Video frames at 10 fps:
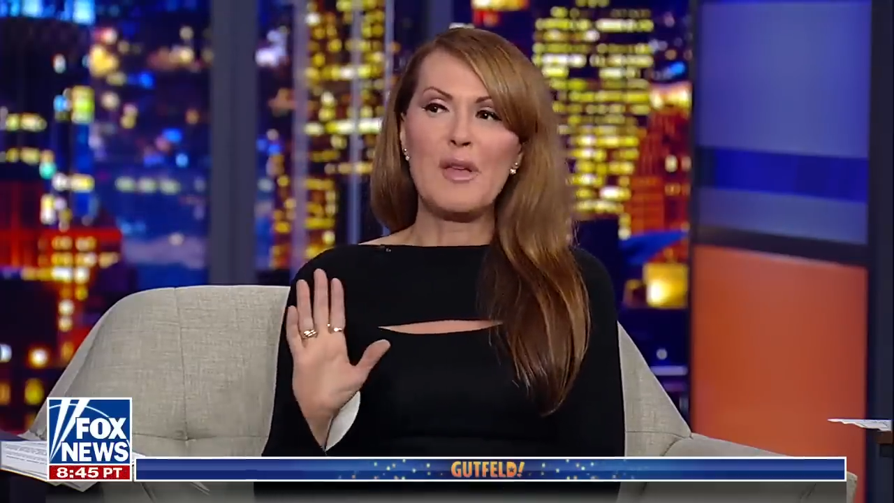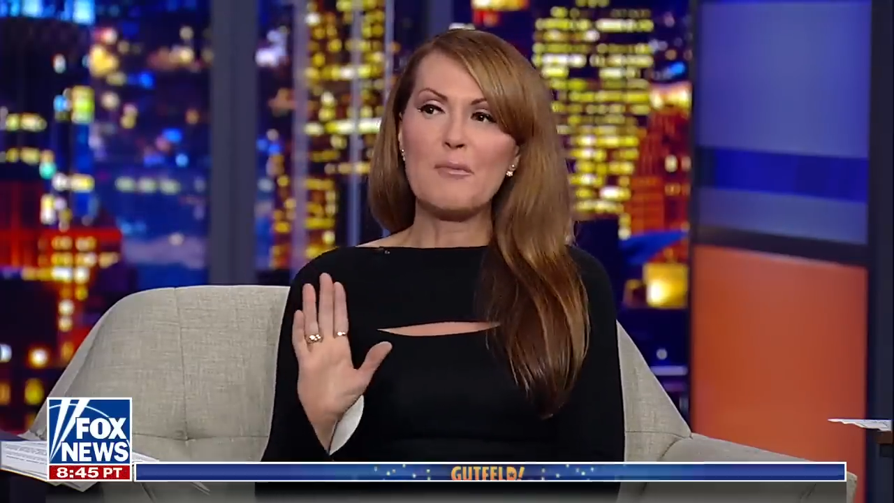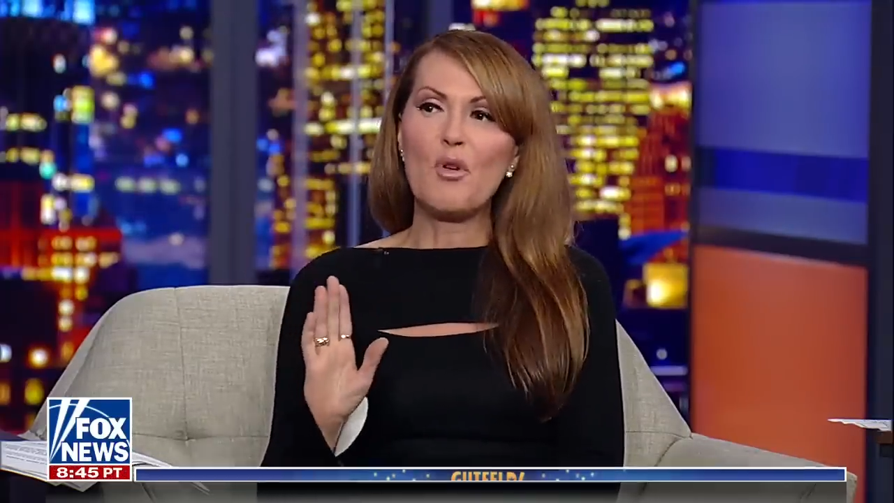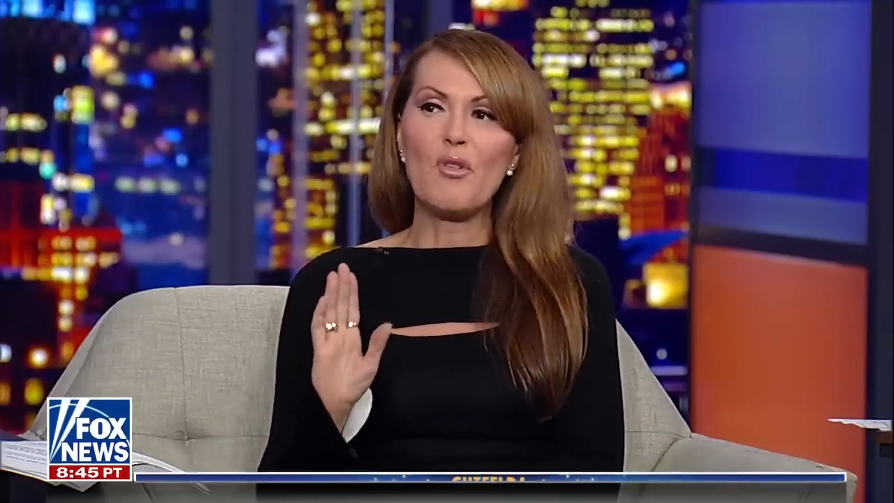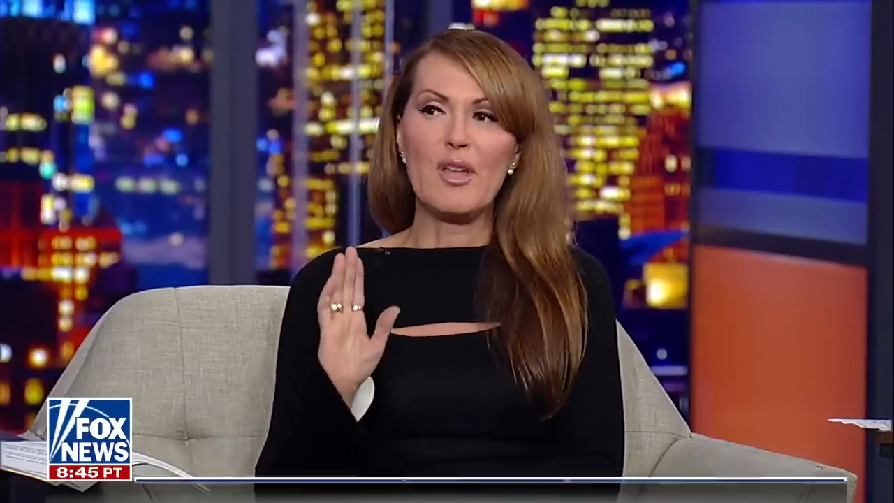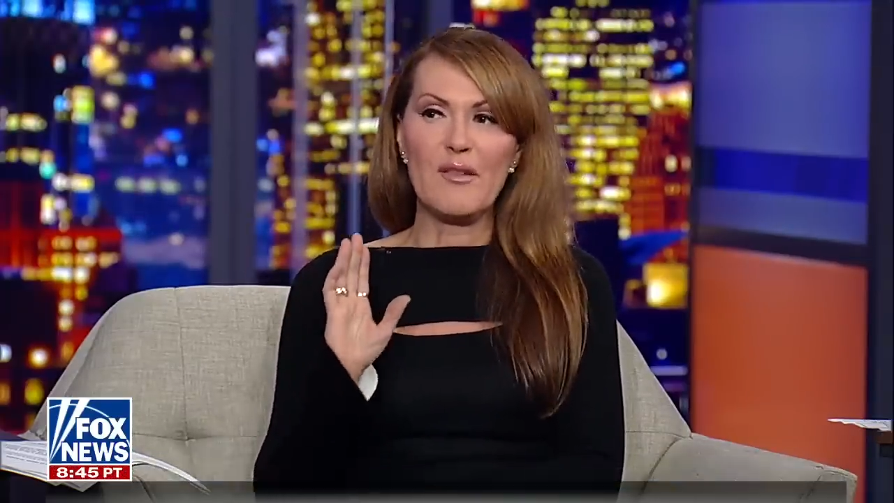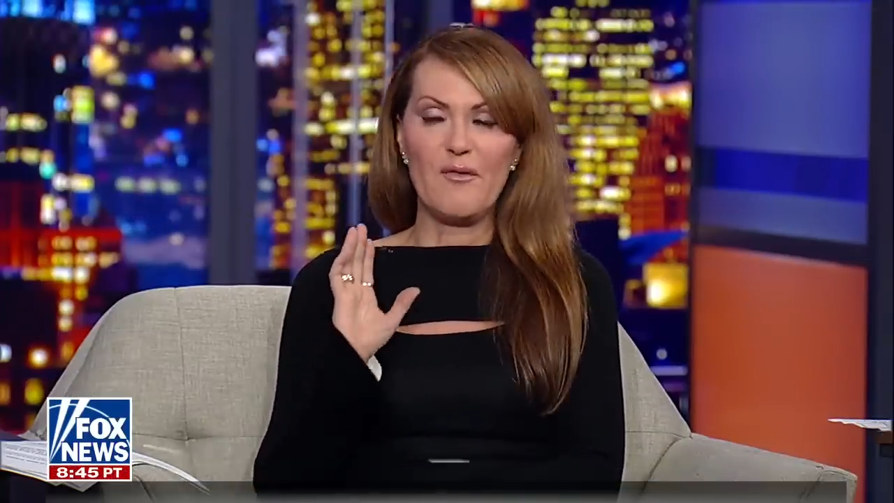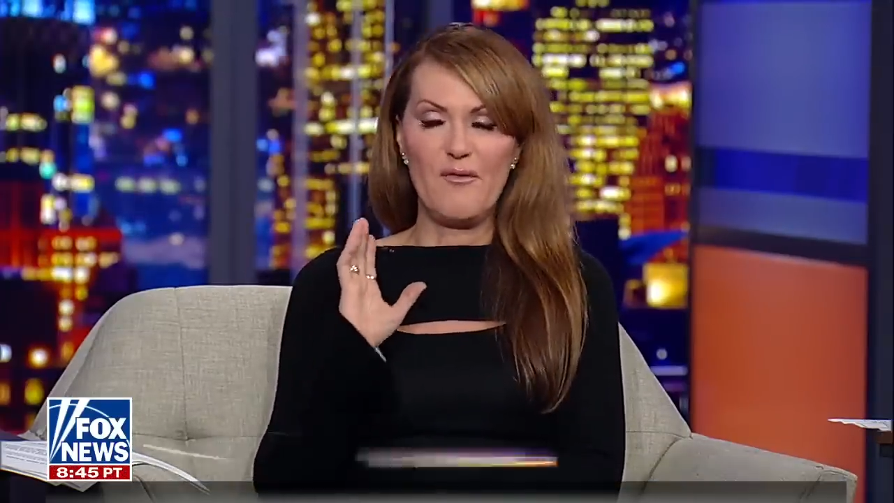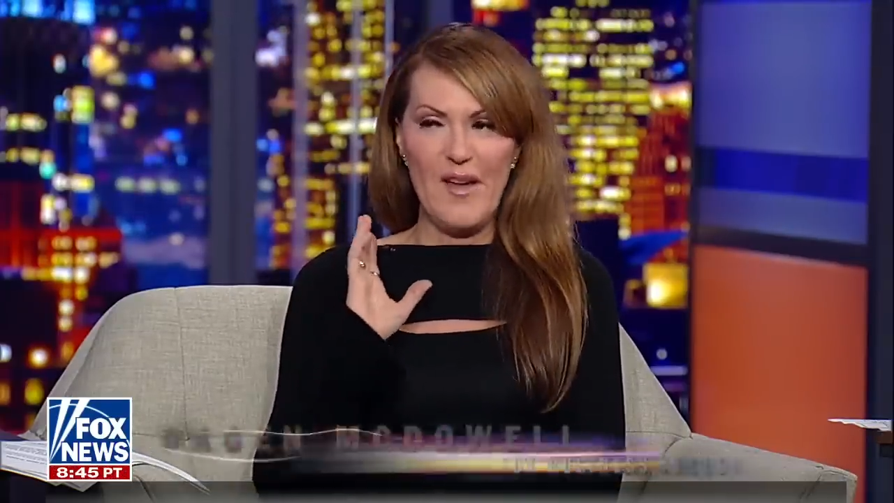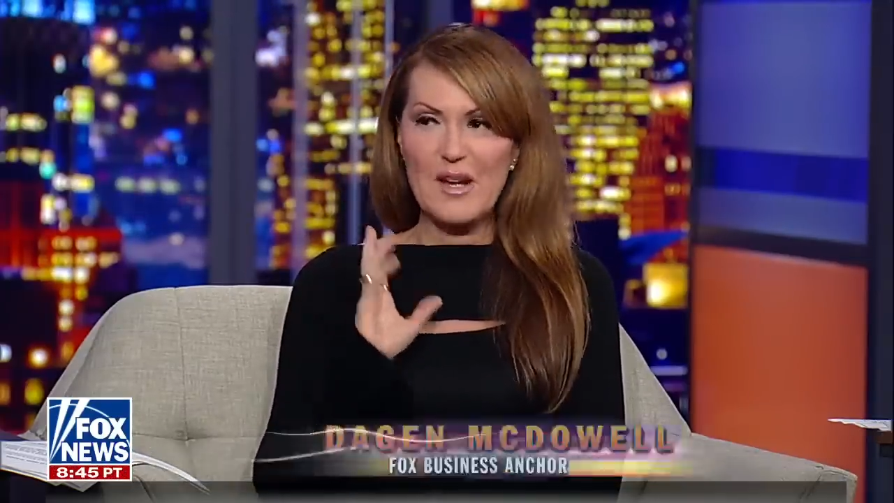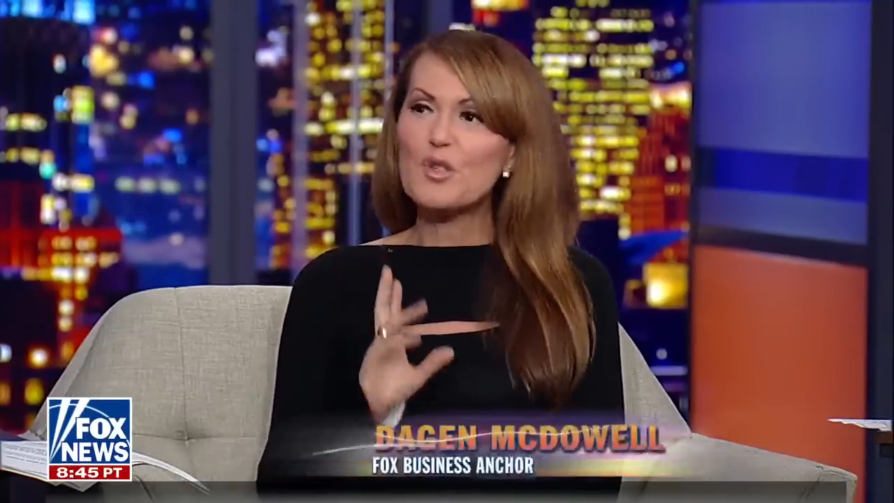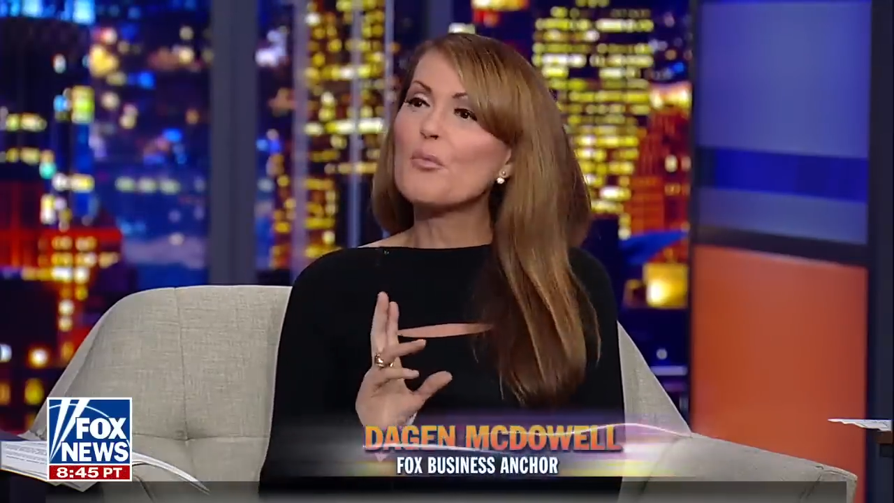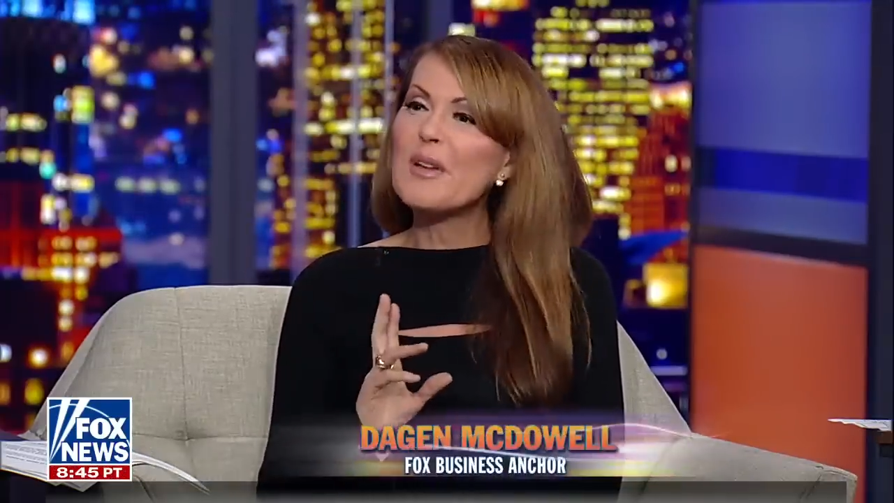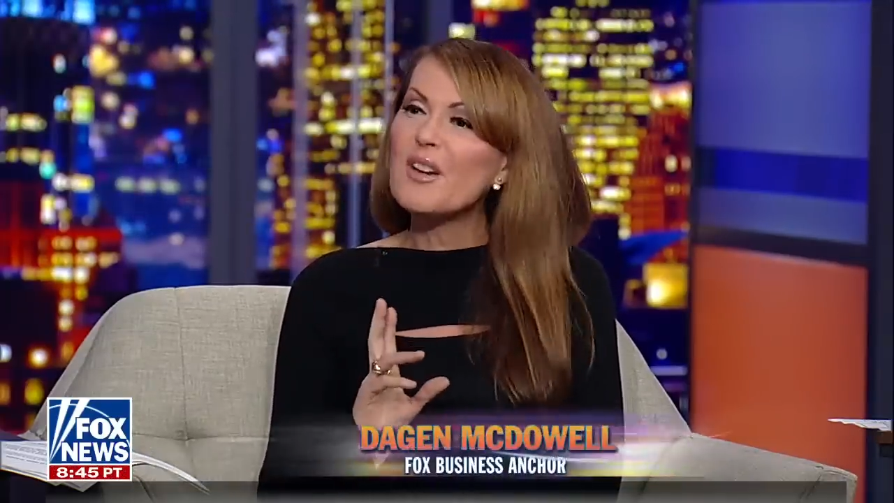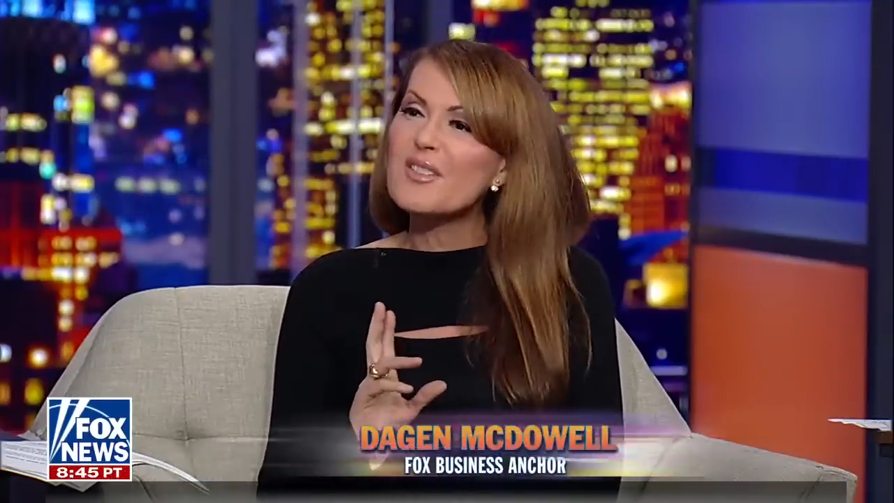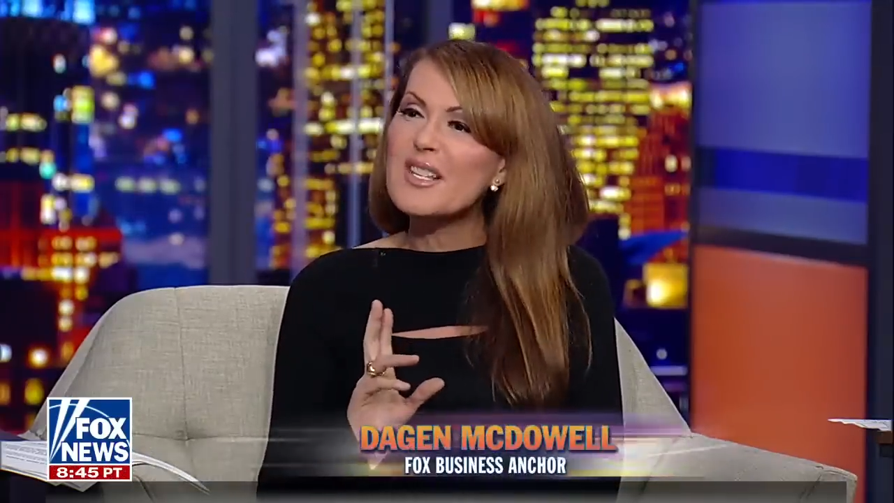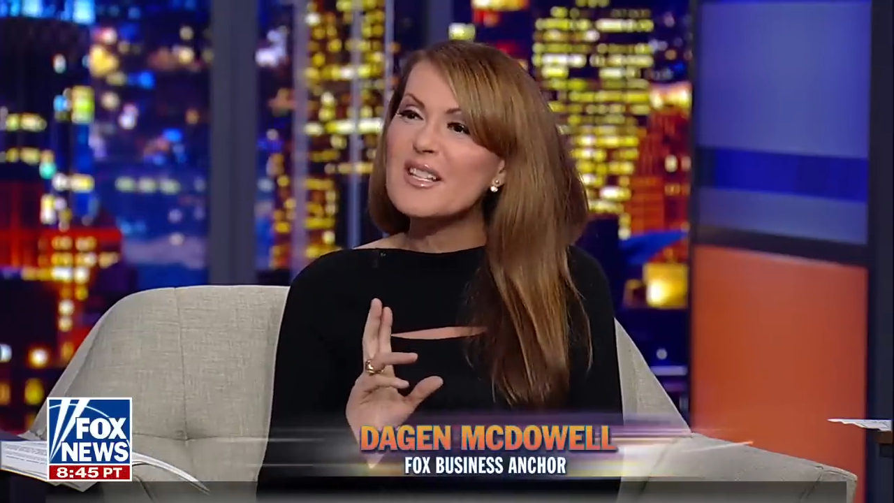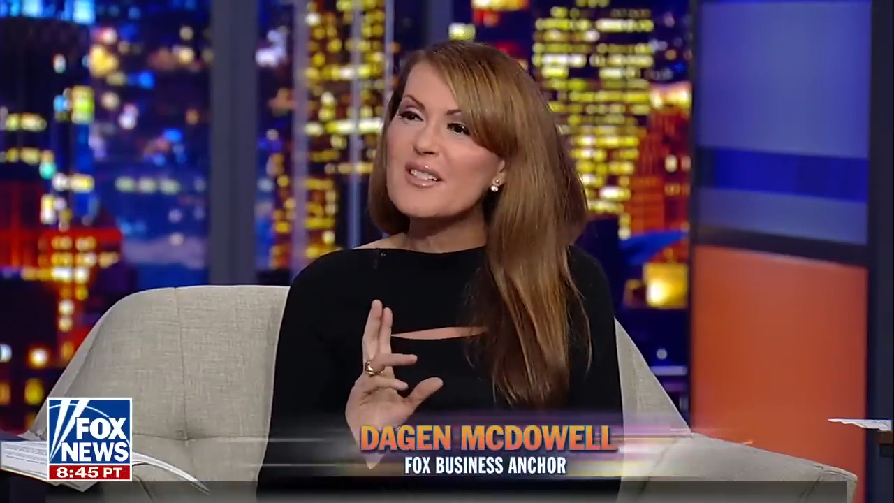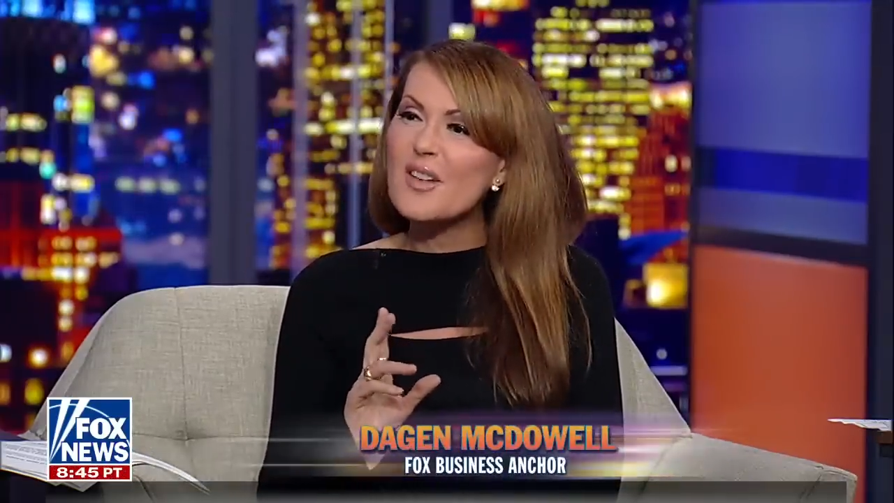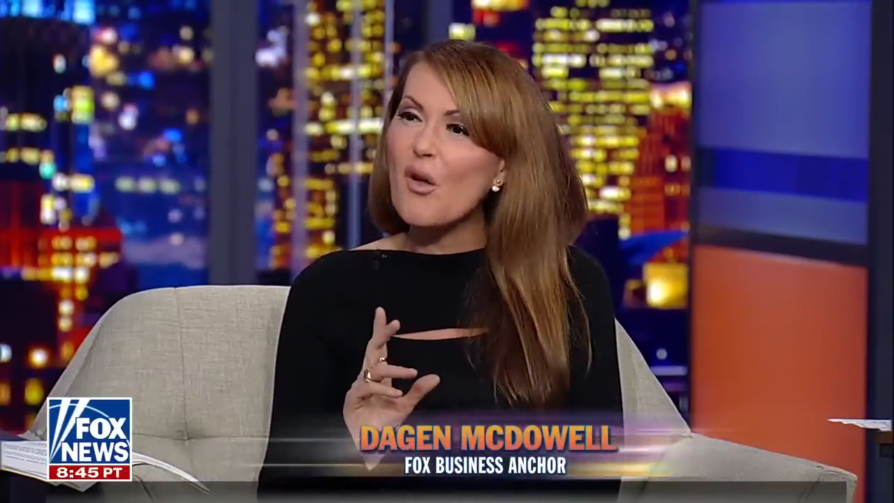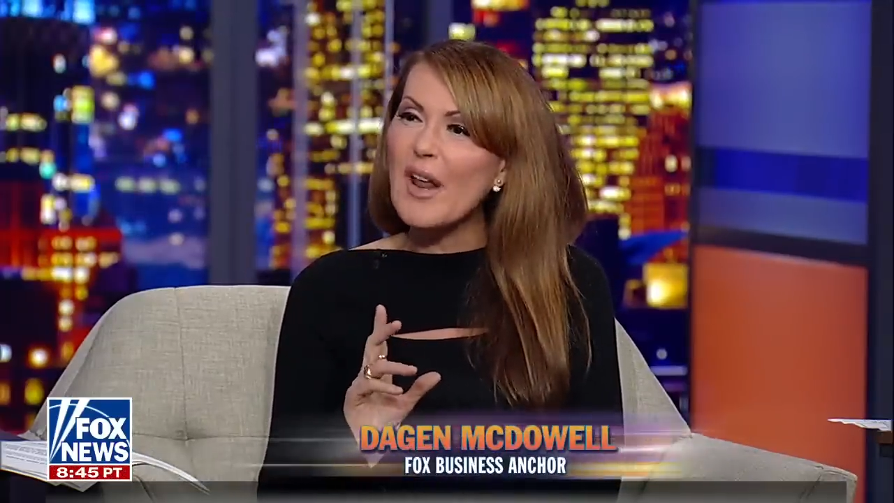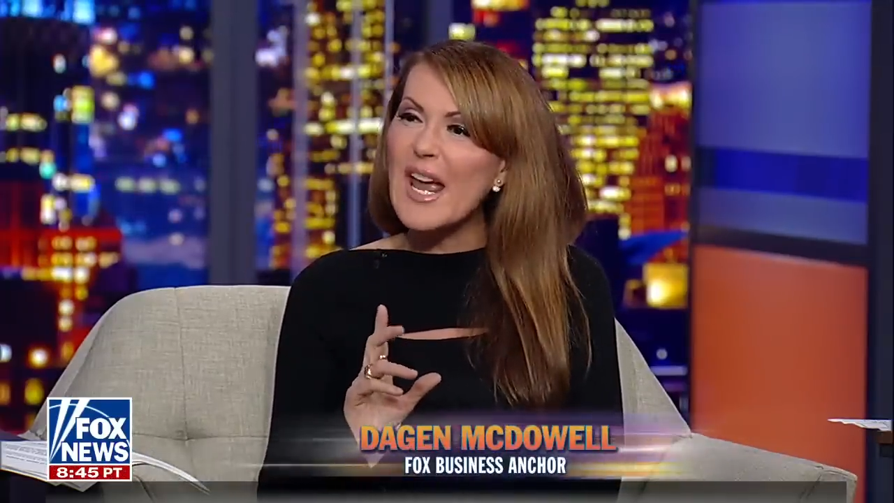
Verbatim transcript: people that facial piercings don't